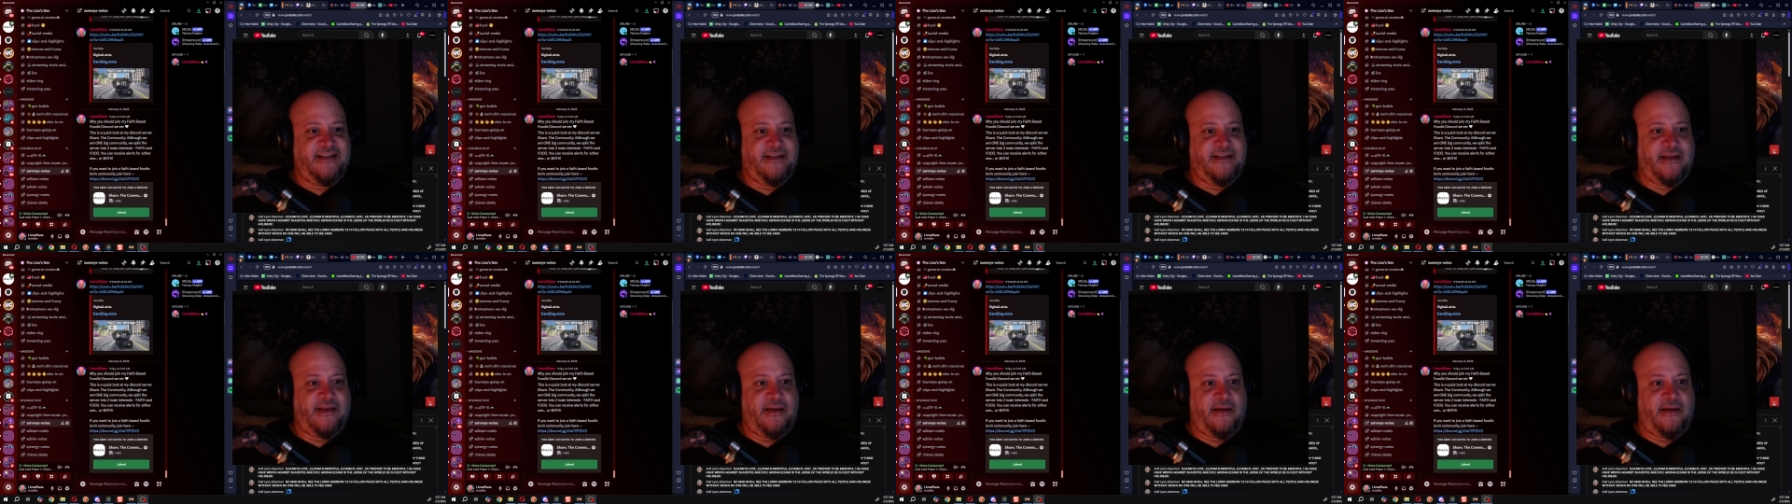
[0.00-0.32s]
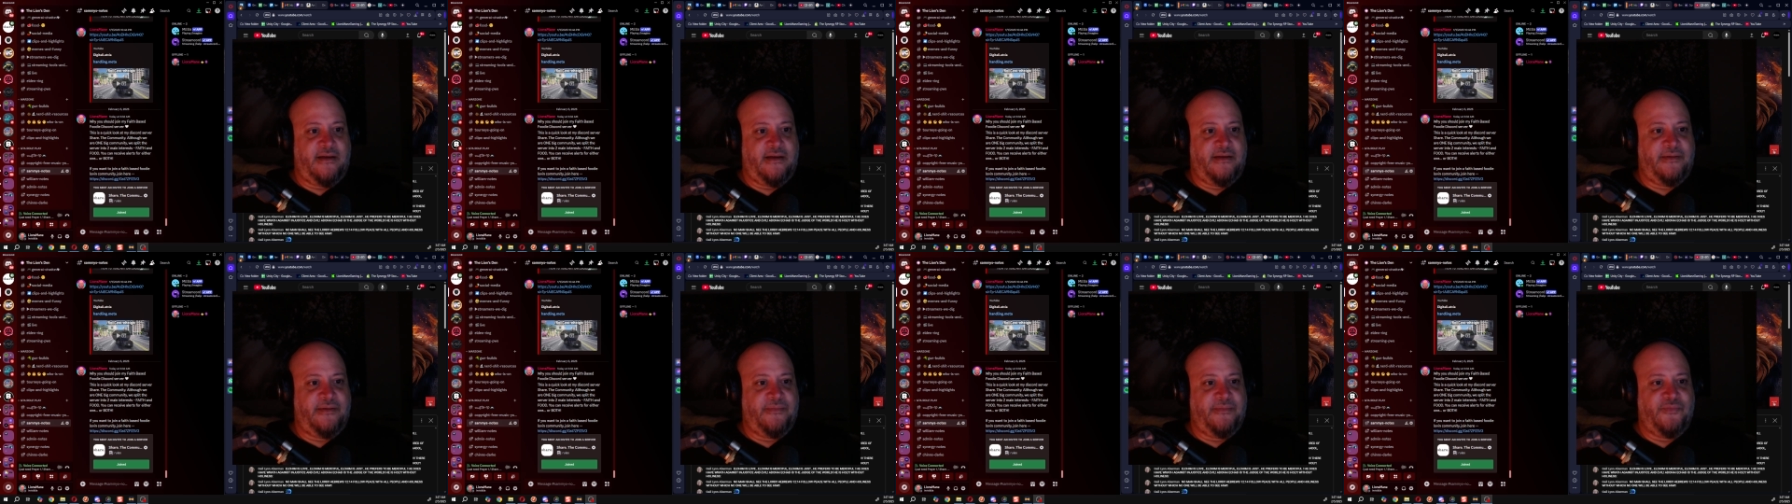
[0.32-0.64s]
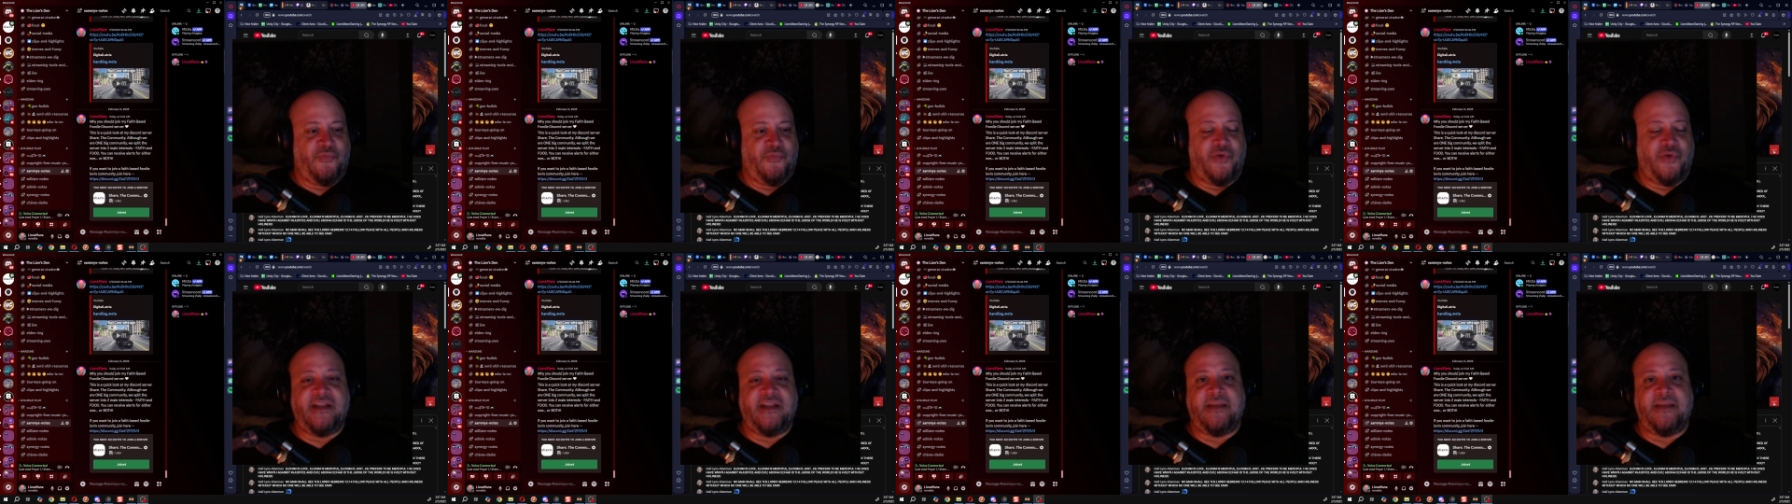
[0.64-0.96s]

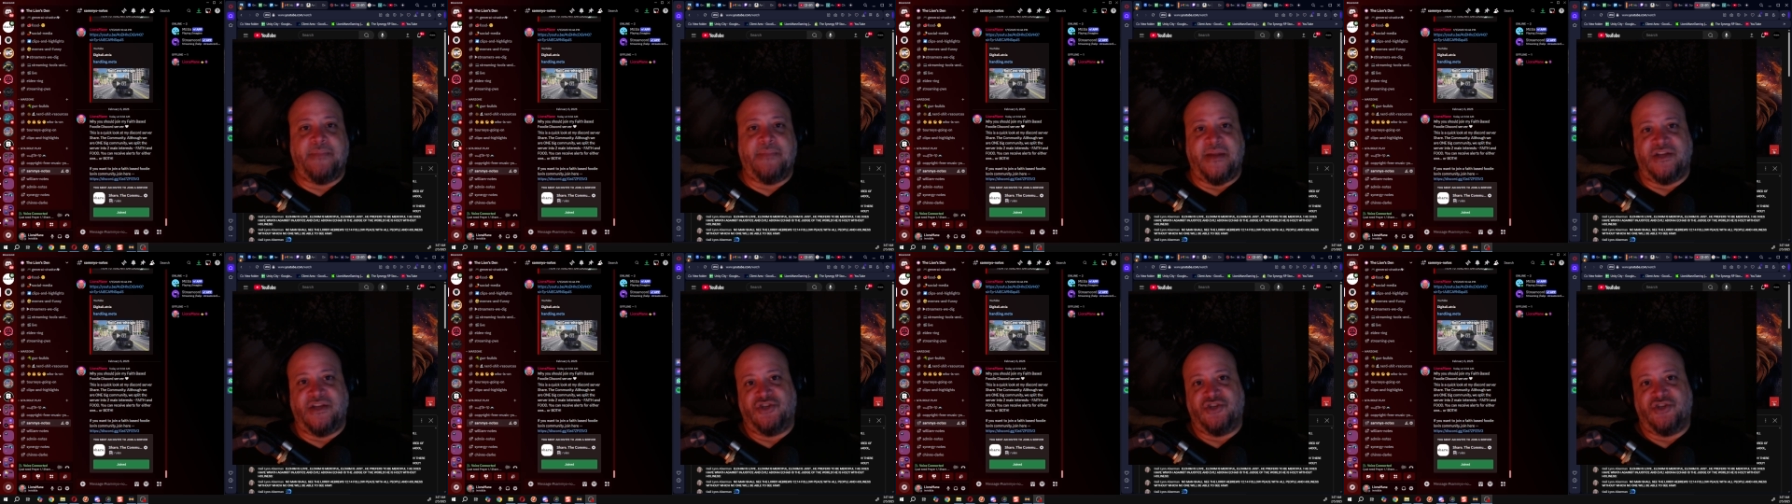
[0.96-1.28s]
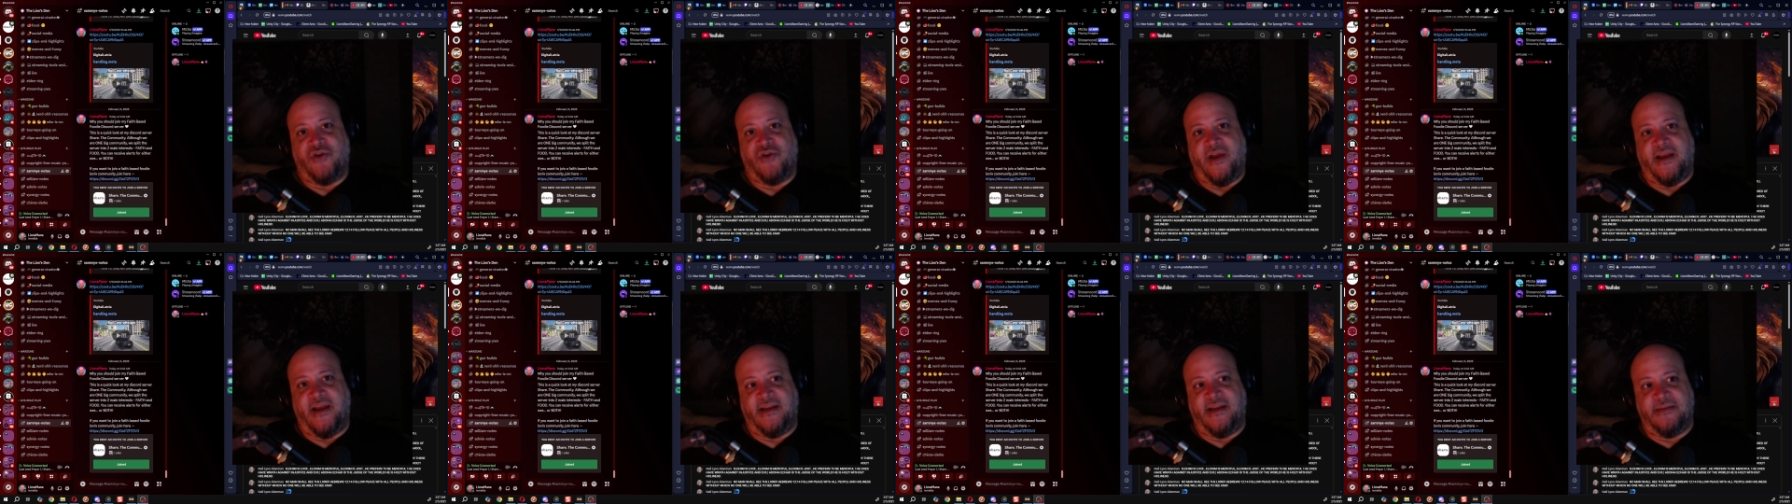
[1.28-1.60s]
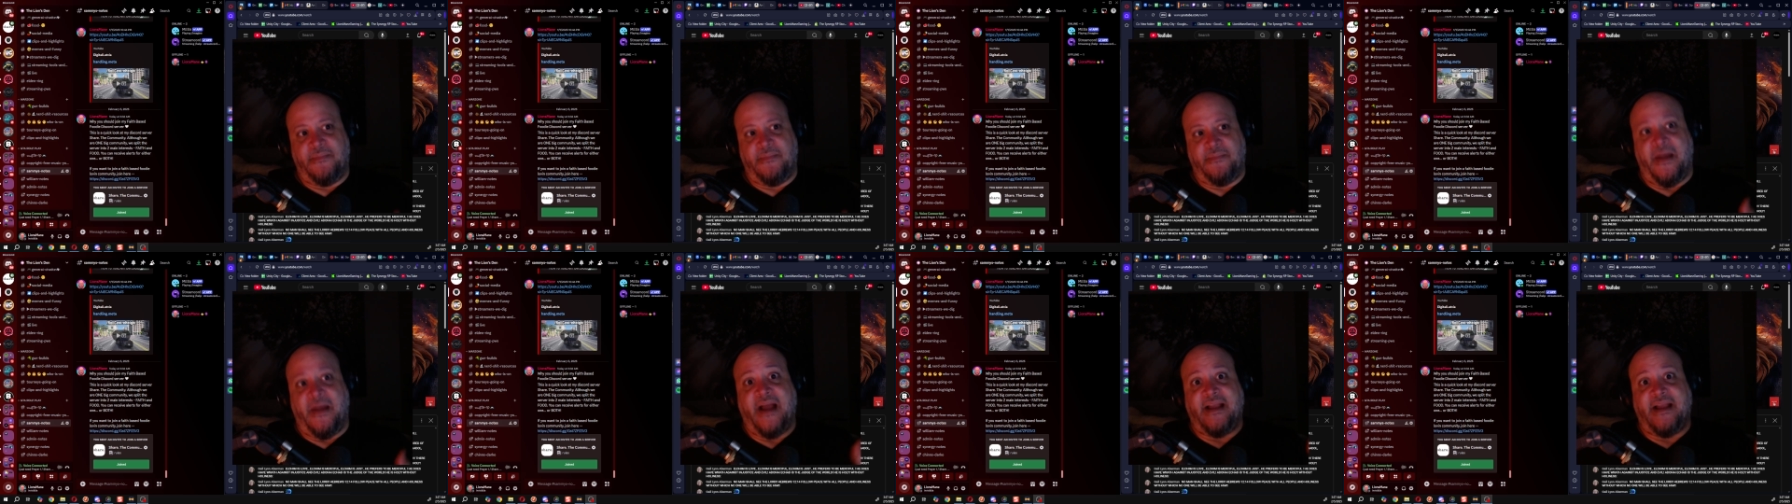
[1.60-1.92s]
really been
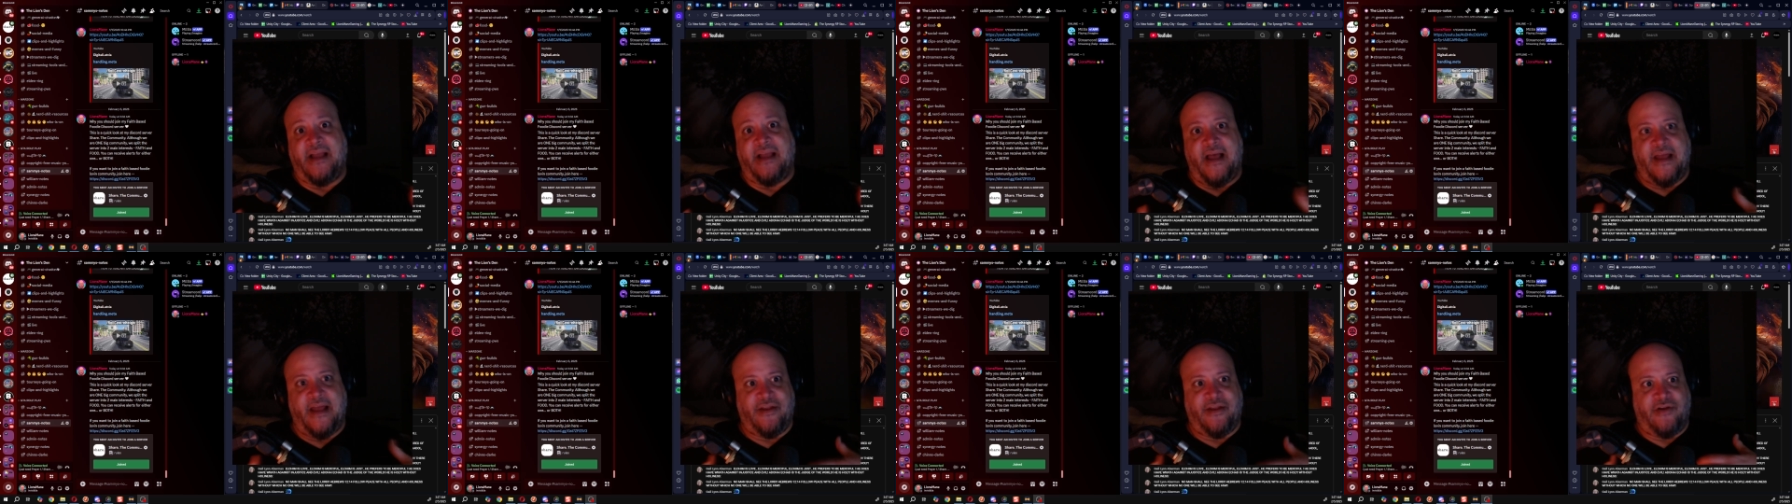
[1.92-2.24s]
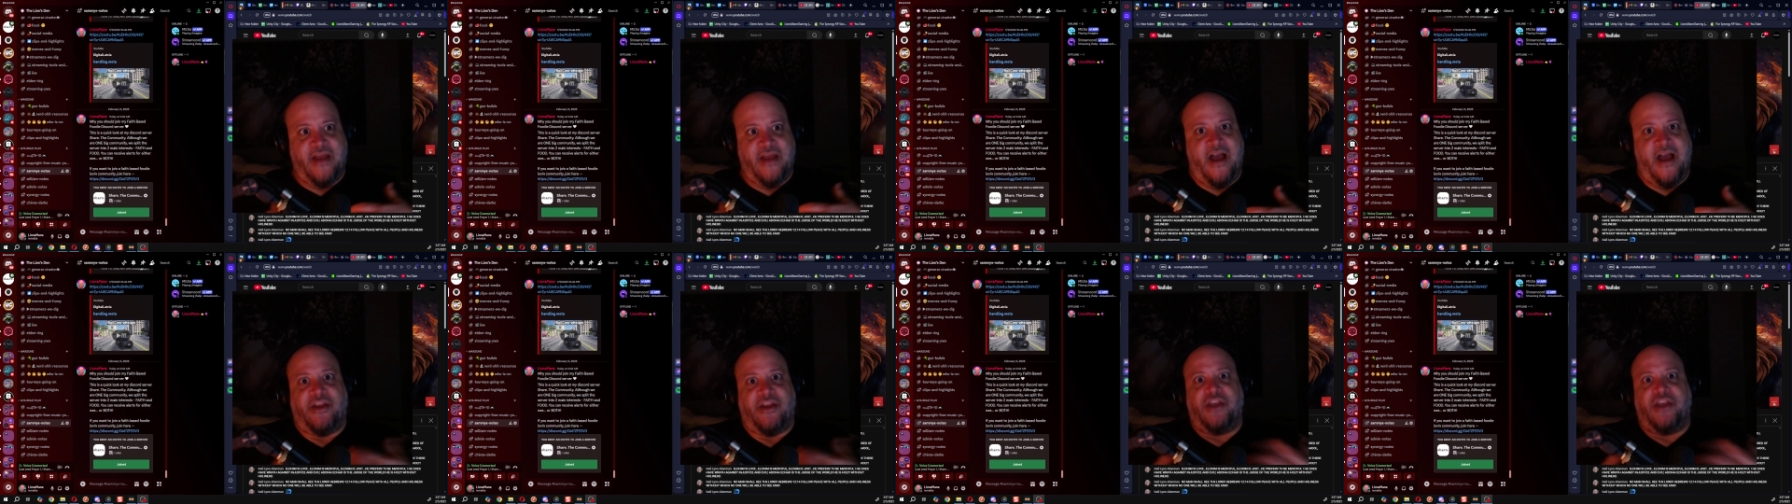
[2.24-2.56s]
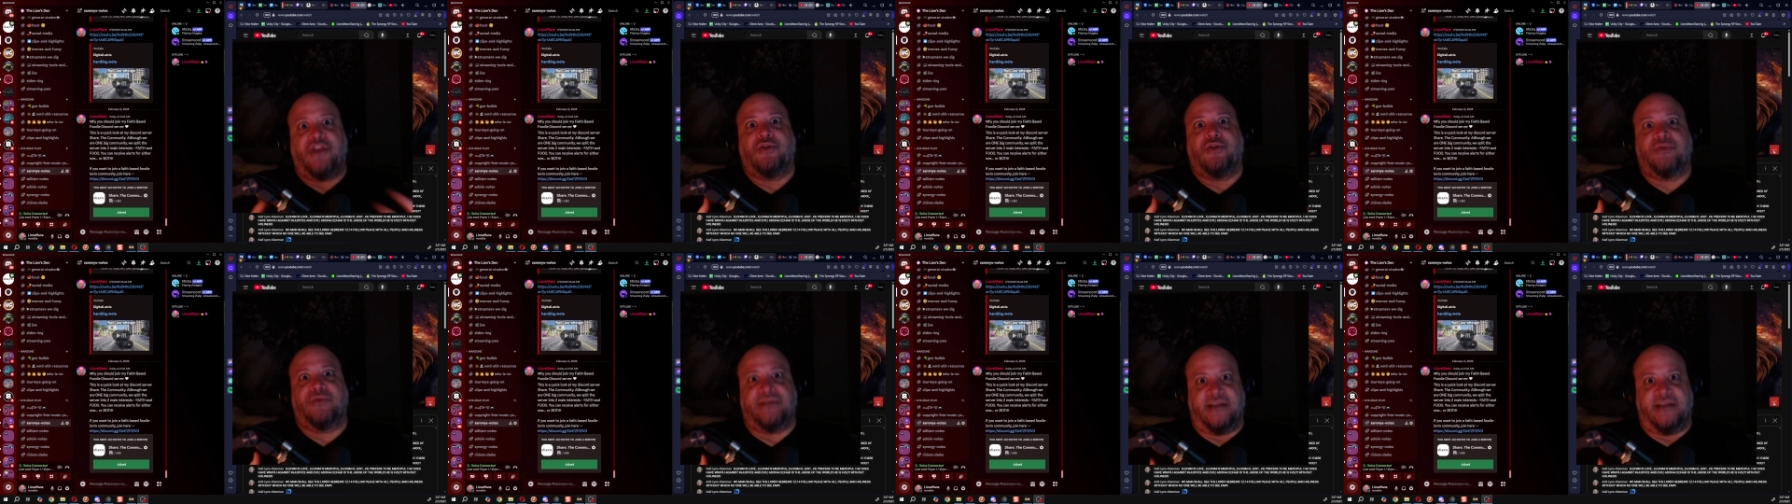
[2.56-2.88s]
trained by God on how to
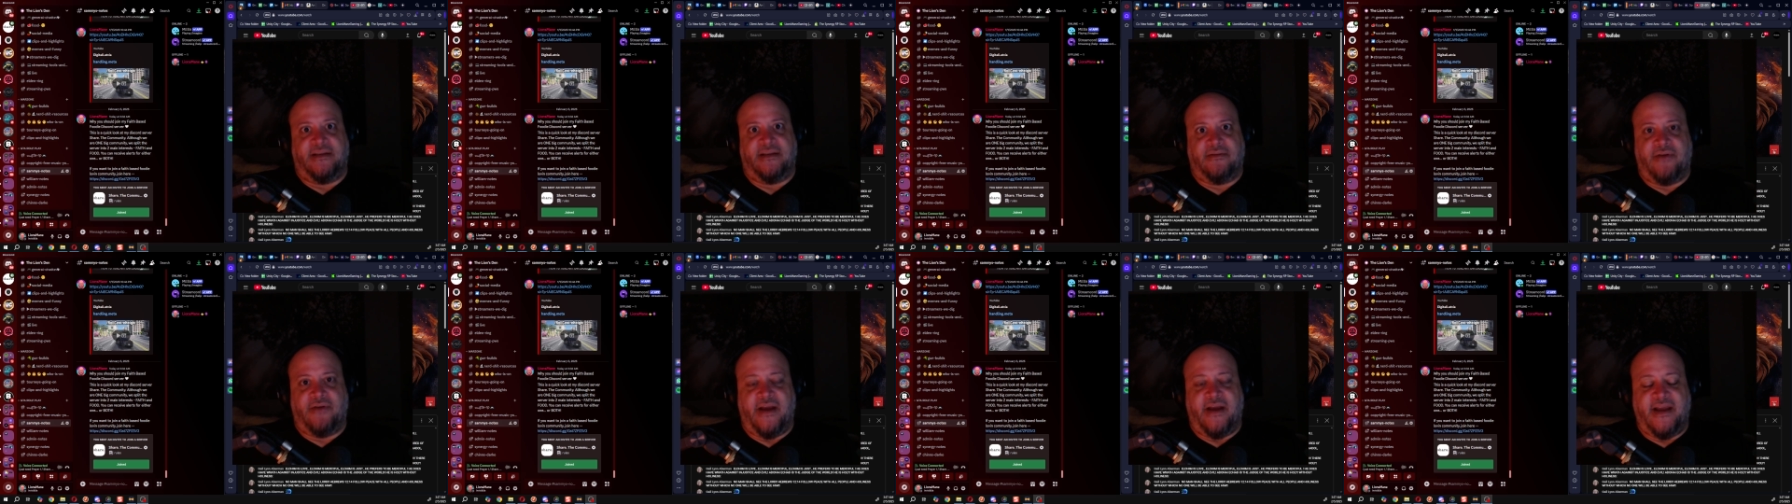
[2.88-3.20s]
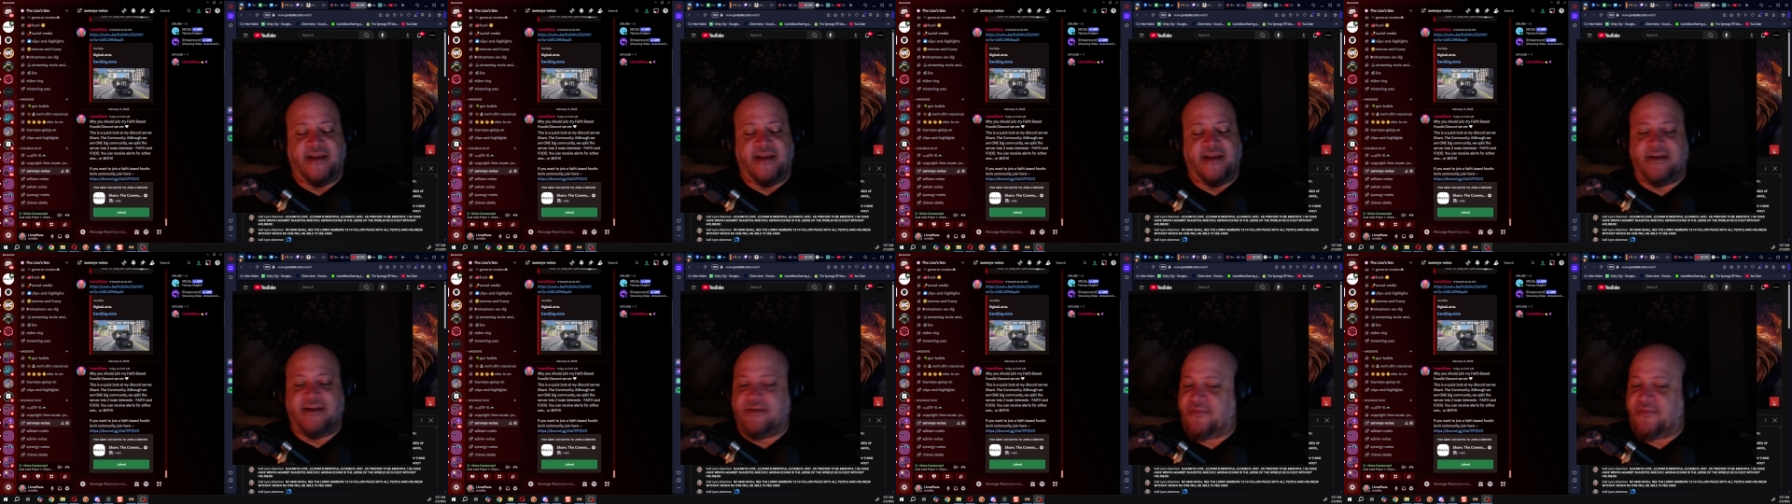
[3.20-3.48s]
use it, right?